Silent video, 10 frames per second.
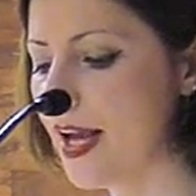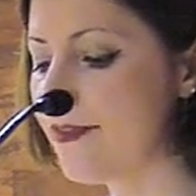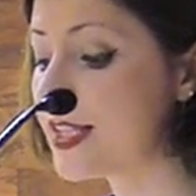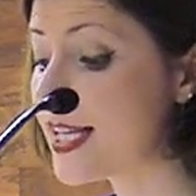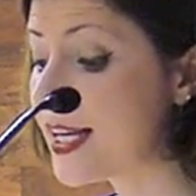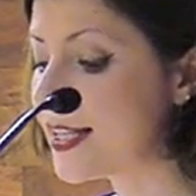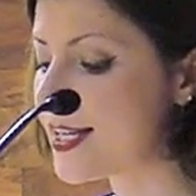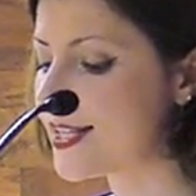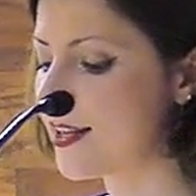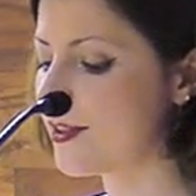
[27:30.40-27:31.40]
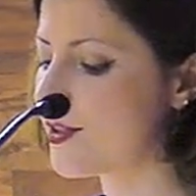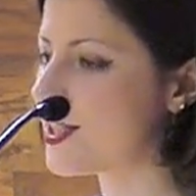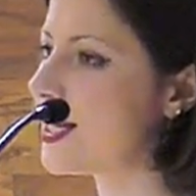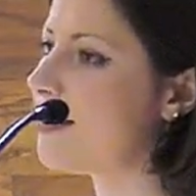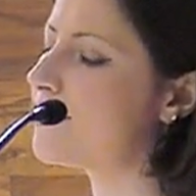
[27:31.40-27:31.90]
Having taken her son to
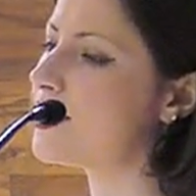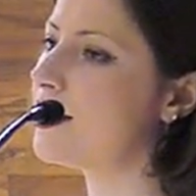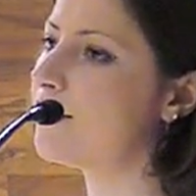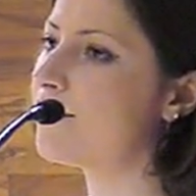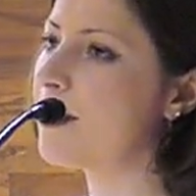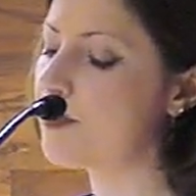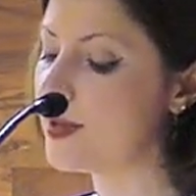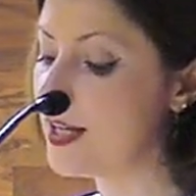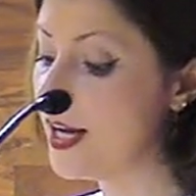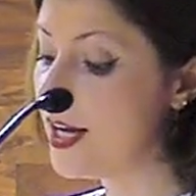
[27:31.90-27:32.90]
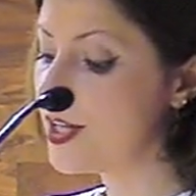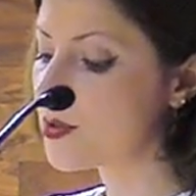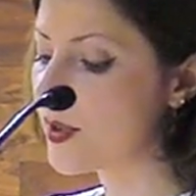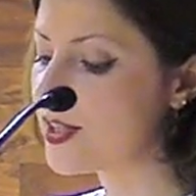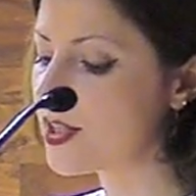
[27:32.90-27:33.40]
safety in February
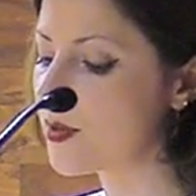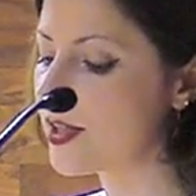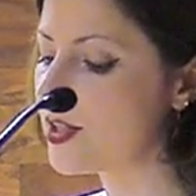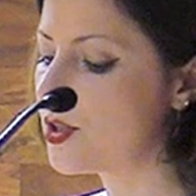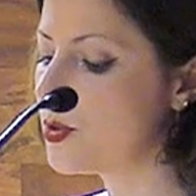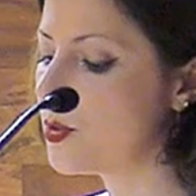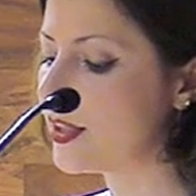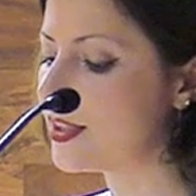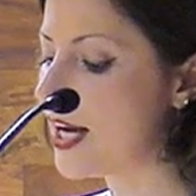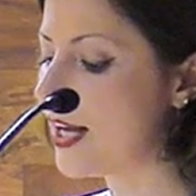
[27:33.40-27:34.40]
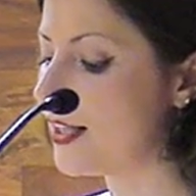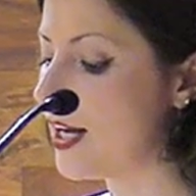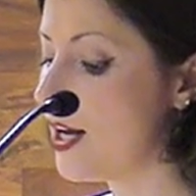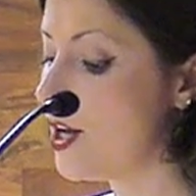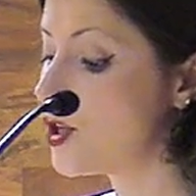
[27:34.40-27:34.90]
2022,
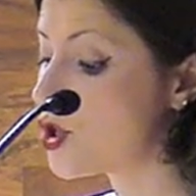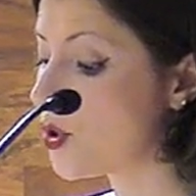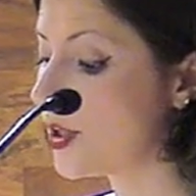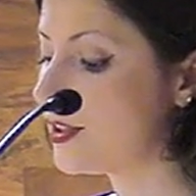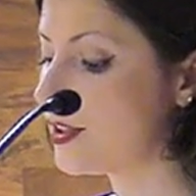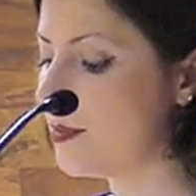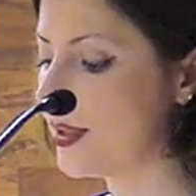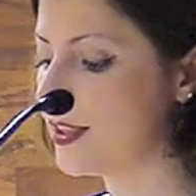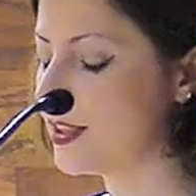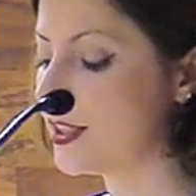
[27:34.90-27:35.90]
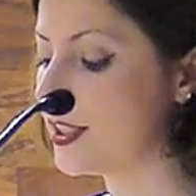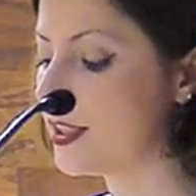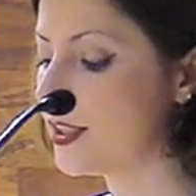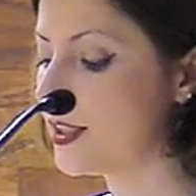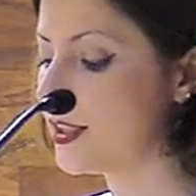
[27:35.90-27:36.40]
Andriana joined the military.